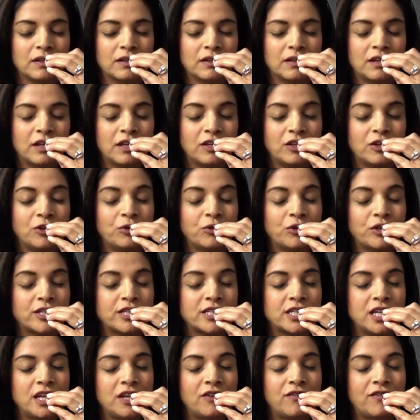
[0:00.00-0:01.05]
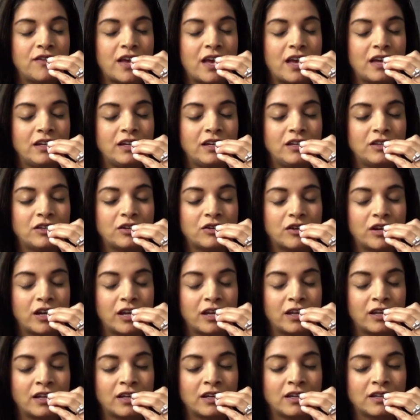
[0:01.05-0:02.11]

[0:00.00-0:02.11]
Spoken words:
Can you receive anything